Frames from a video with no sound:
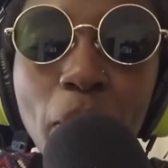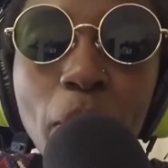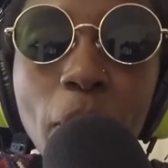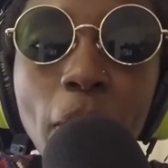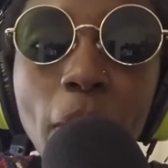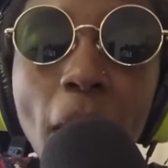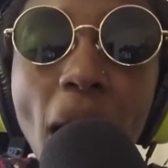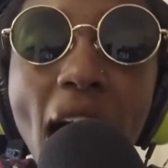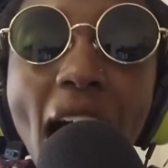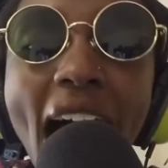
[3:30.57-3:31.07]

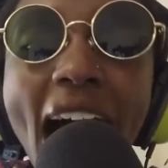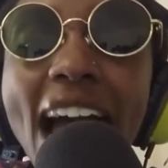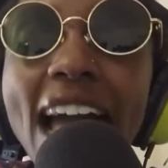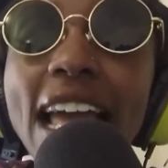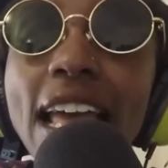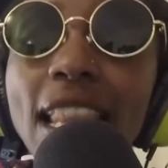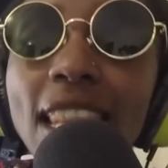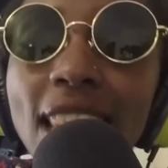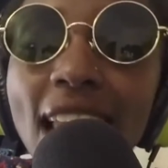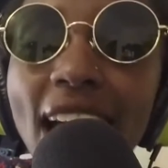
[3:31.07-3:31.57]

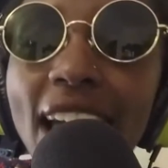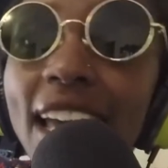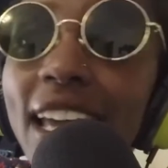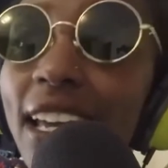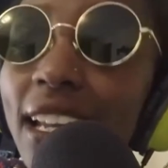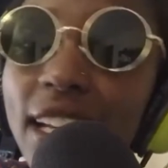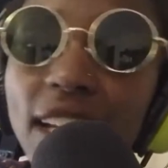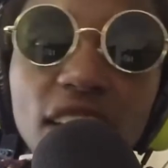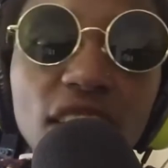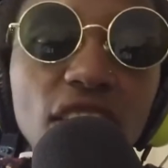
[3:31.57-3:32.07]
I like
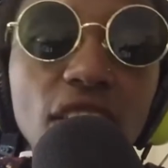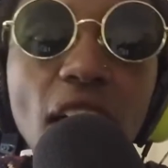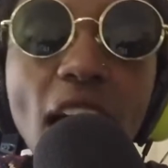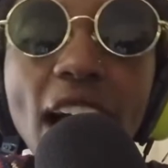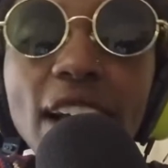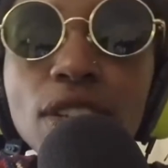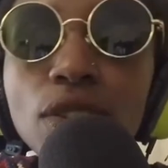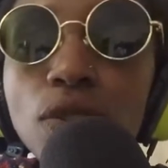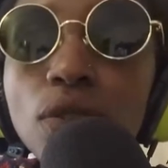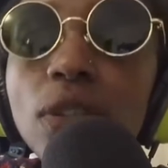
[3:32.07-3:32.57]
it here.
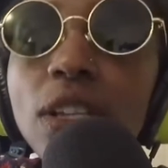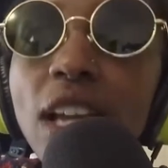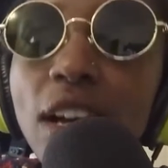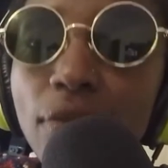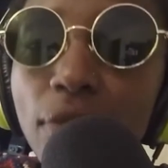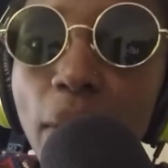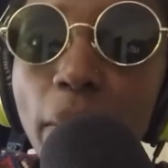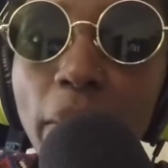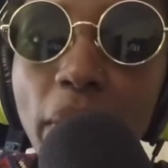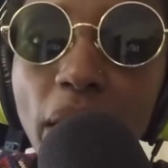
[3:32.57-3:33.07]
I do
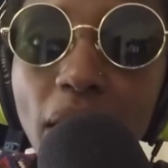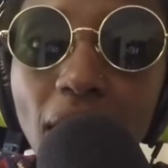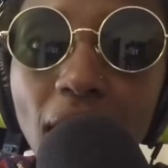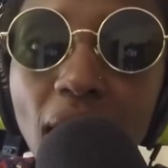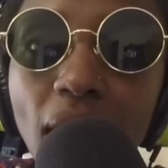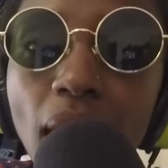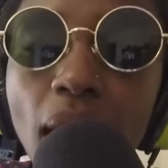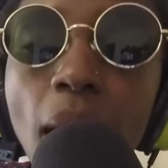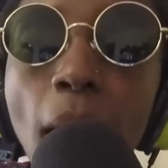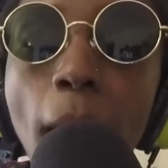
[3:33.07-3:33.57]
love
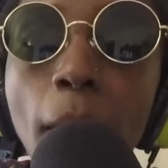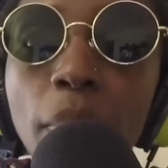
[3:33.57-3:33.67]
America.